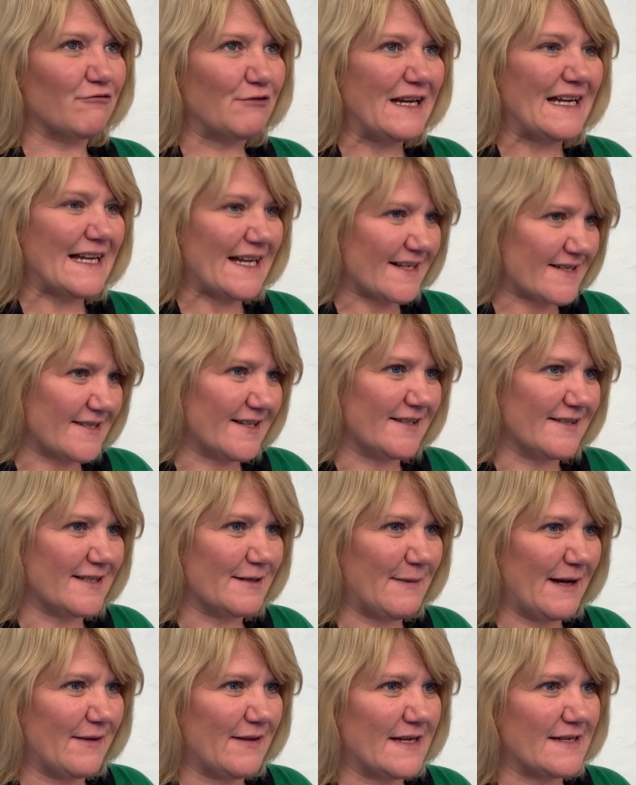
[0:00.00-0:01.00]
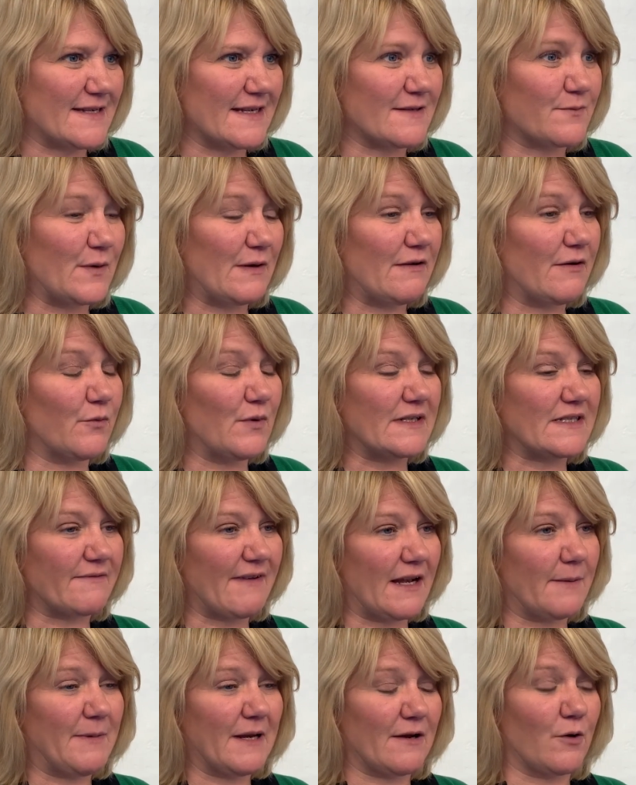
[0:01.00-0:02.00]
really excited about this, is we're
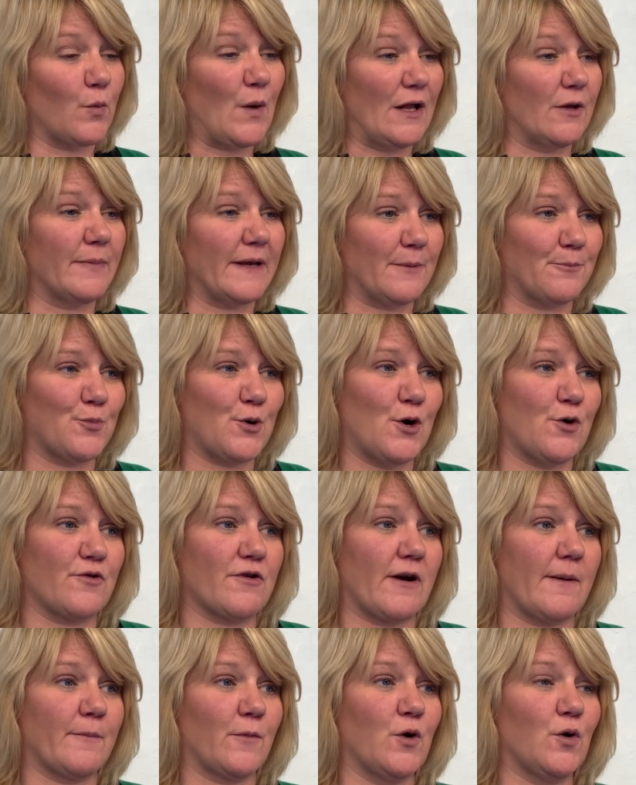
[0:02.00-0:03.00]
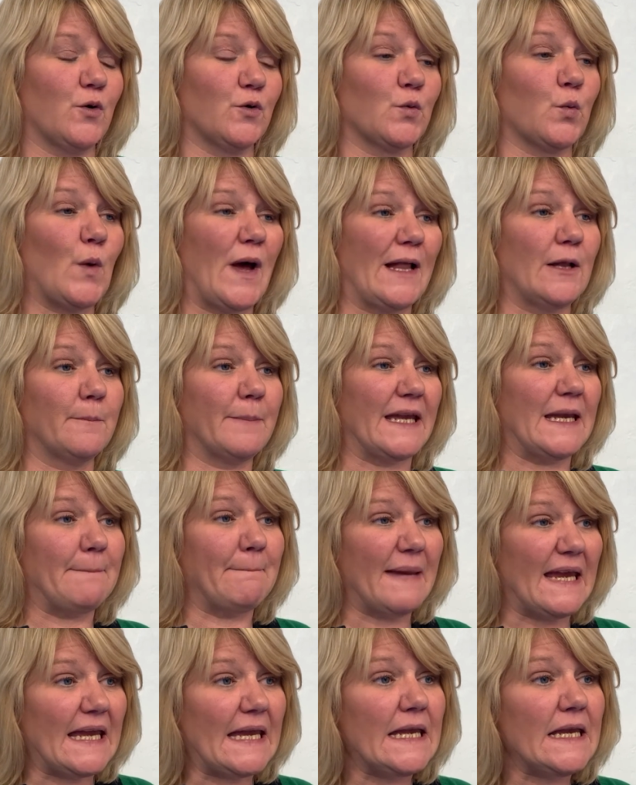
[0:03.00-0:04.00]
developing a wellbeing program called
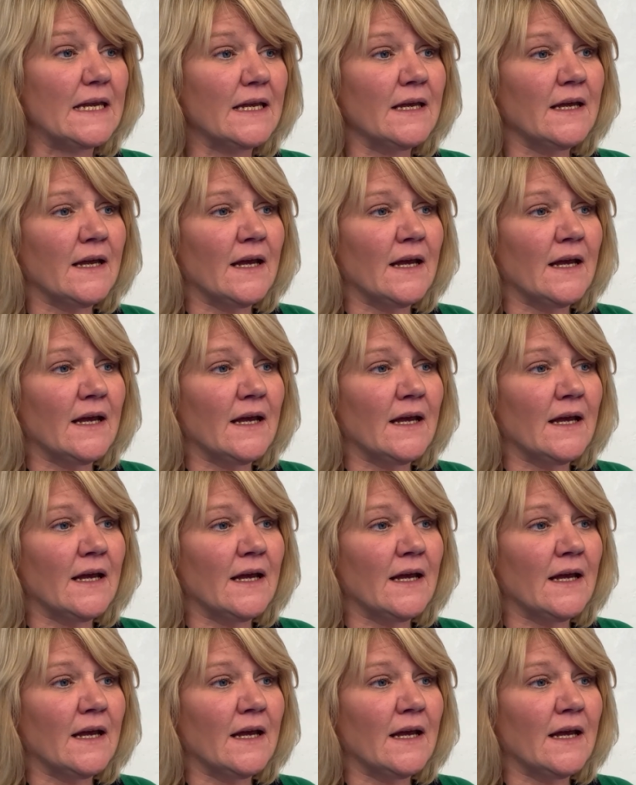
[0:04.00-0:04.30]
Wellbeing Me.